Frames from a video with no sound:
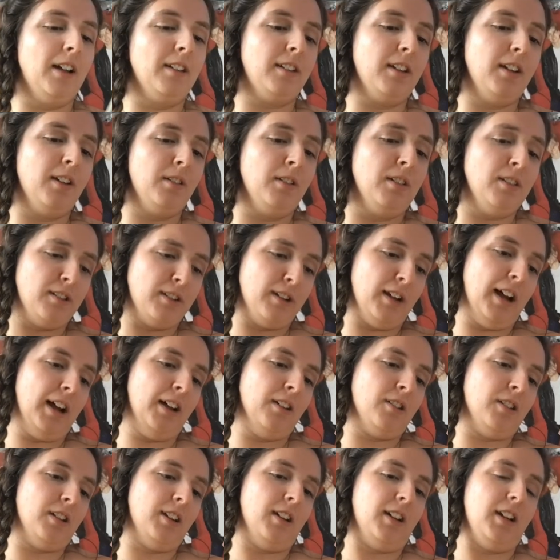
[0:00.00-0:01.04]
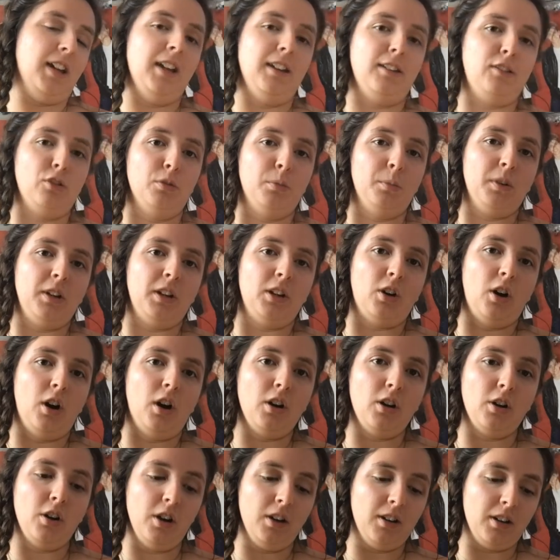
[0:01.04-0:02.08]
as a stand-in in case somebody
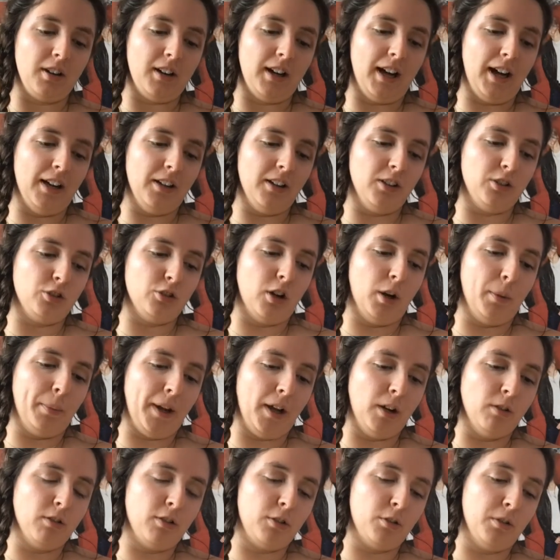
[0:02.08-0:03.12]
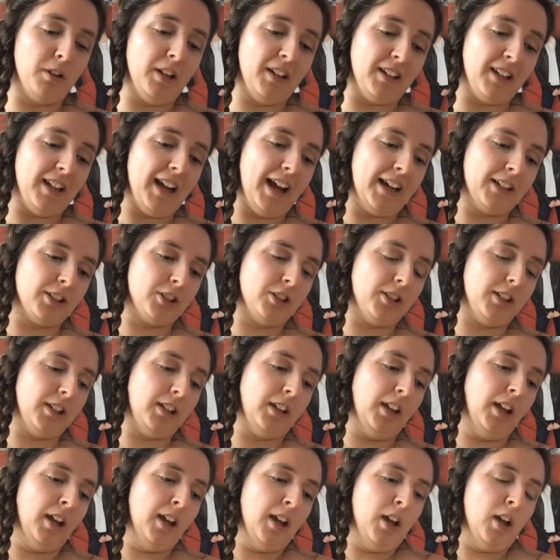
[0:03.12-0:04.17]
got hurt and had to drop out. So, and he
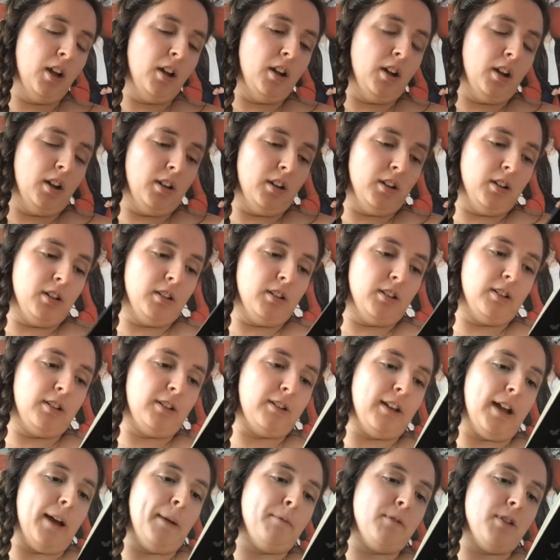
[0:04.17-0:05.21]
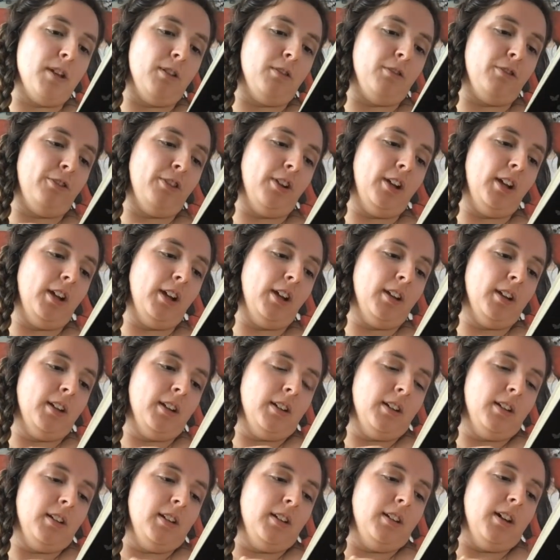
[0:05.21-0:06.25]
actually stepped in for
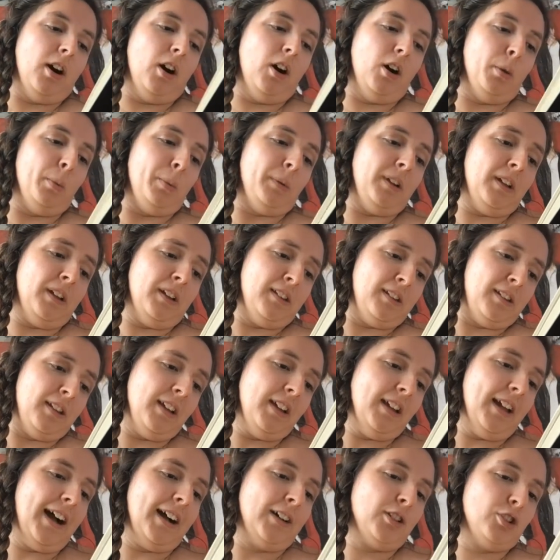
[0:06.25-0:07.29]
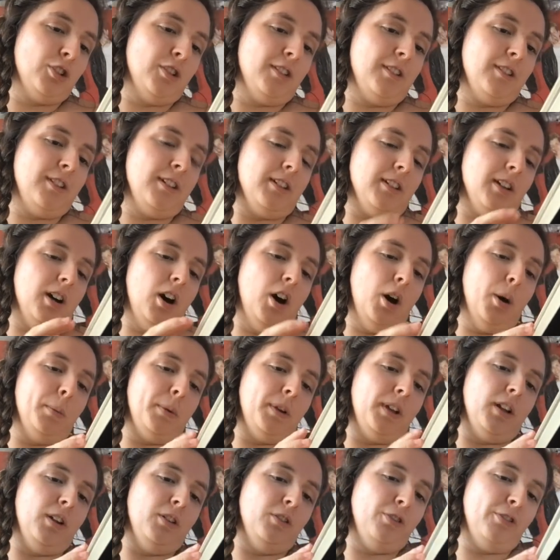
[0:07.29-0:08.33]
a hobbyist city actress, Tina
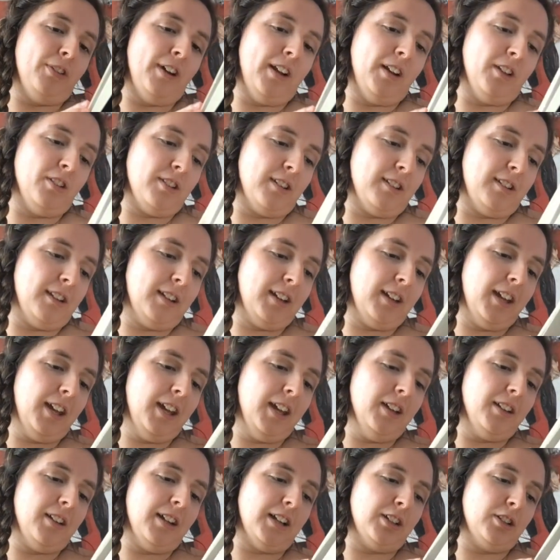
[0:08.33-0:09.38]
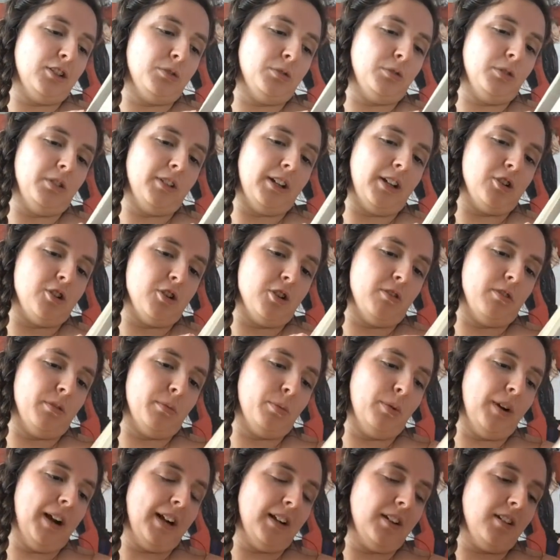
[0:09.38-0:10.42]
Hobby, who found dislocated her shoulder
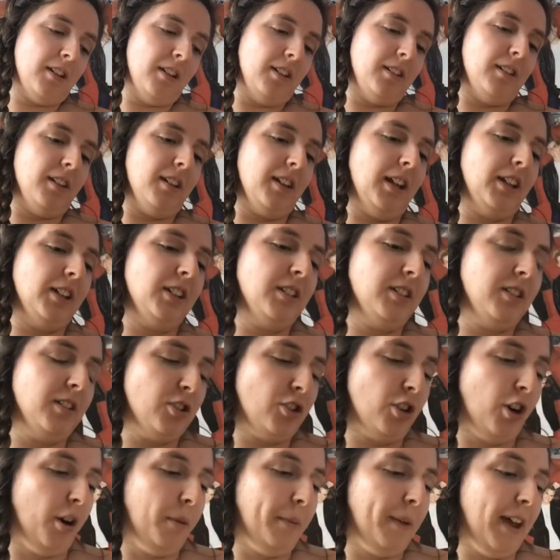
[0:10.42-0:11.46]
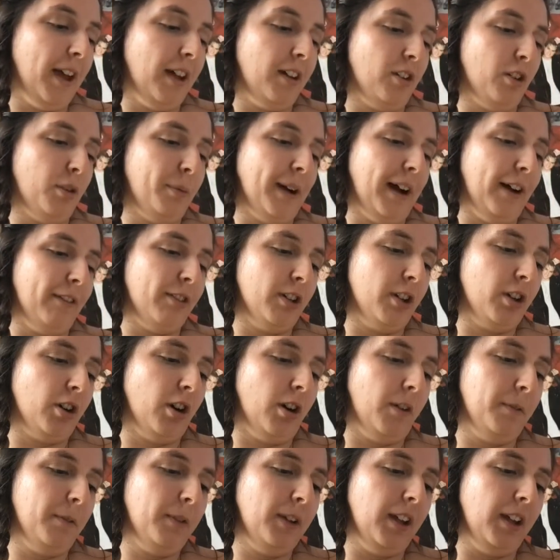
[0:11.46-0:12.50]
during practice, and then Tom ended up having to
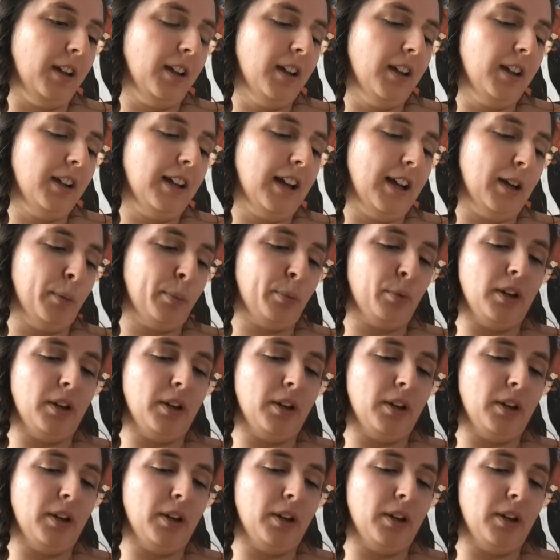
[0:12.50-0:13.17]
compete. He had a